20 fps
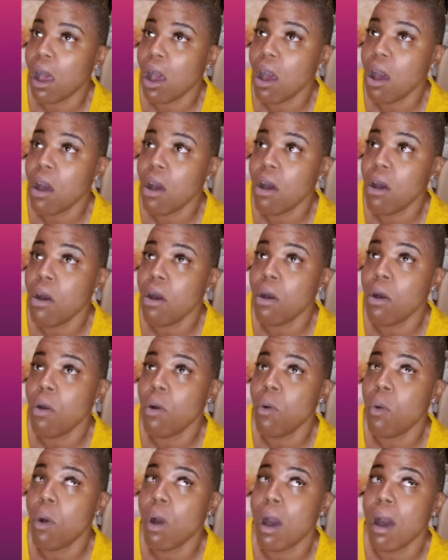
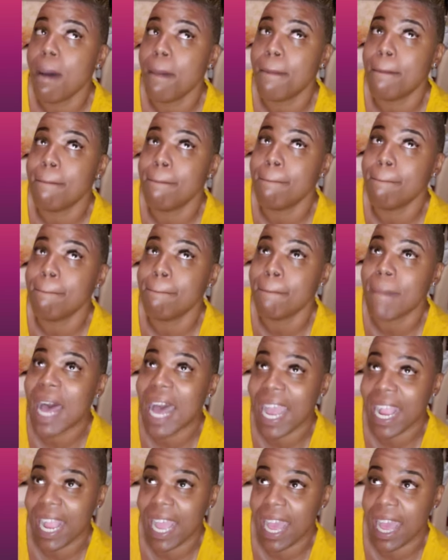Oh
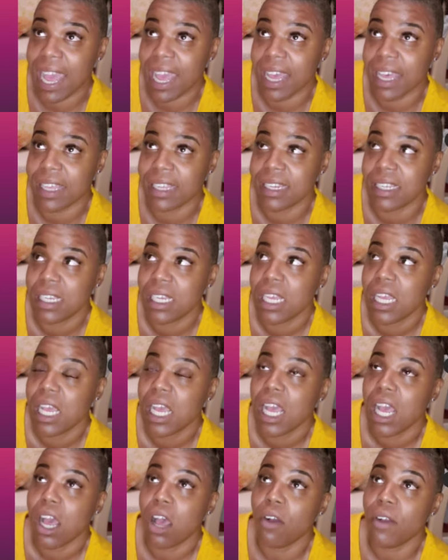my God.
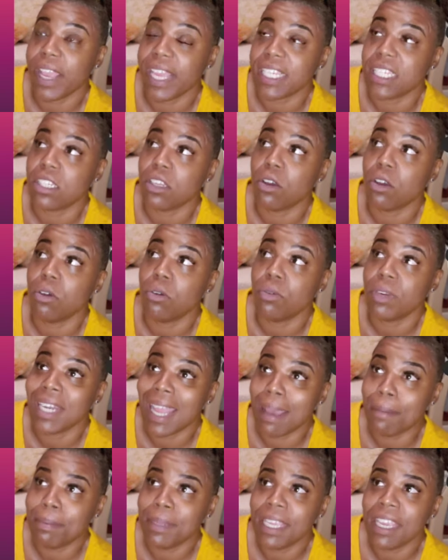Okay, so
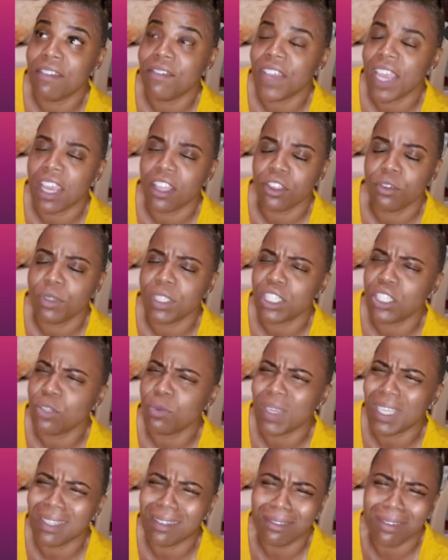Napoli Ever After was a
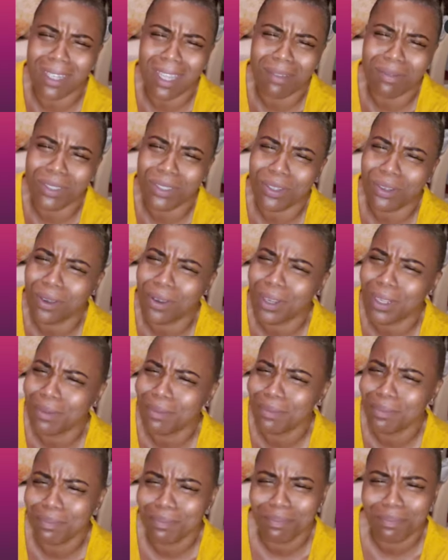sweet little love story
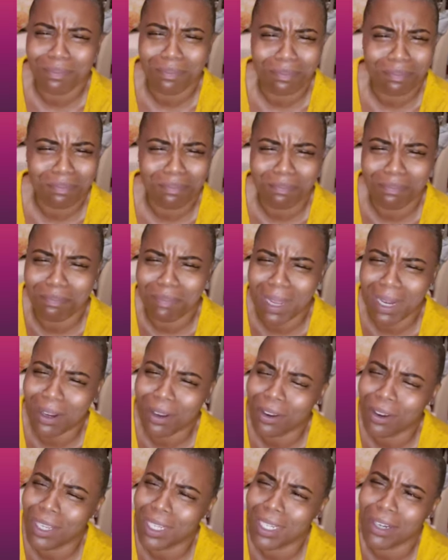by the
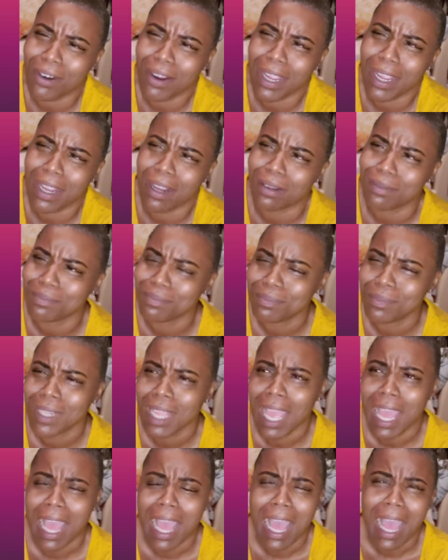girl in her hair.
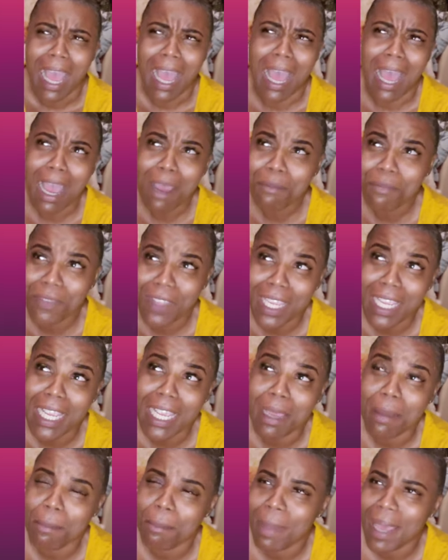I'm
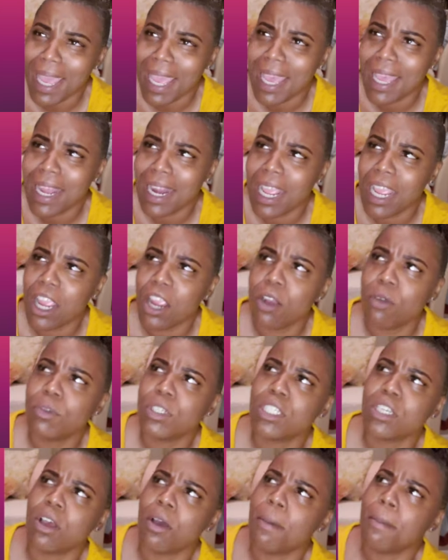thinking Bad Hair
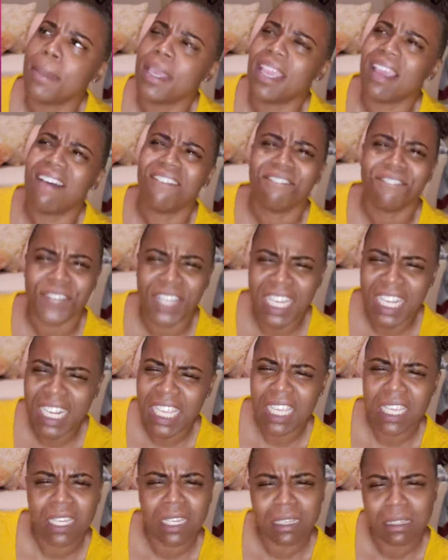was going to be a
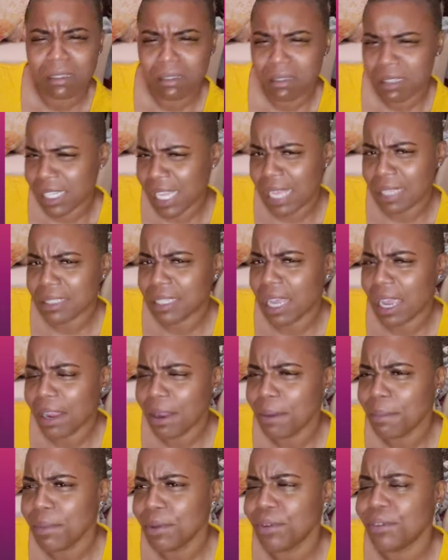funny
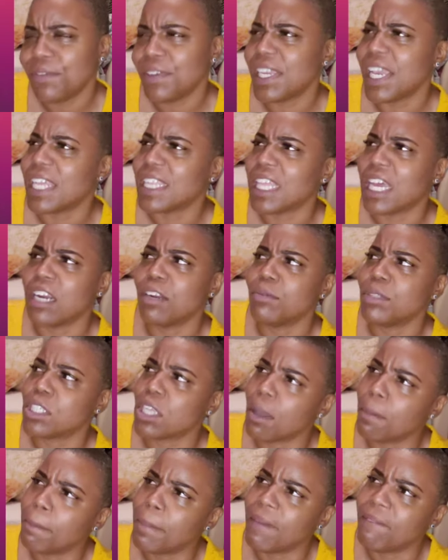satire movie. I thought it was
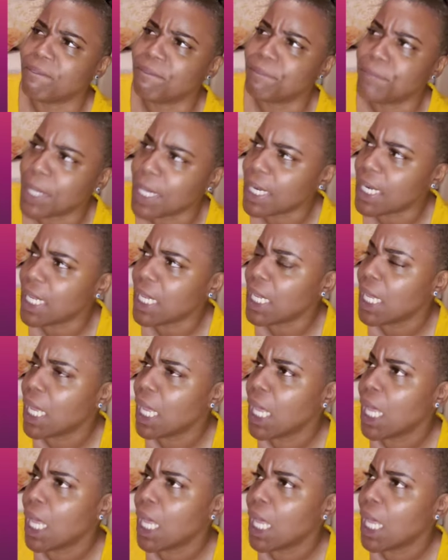going to be funny.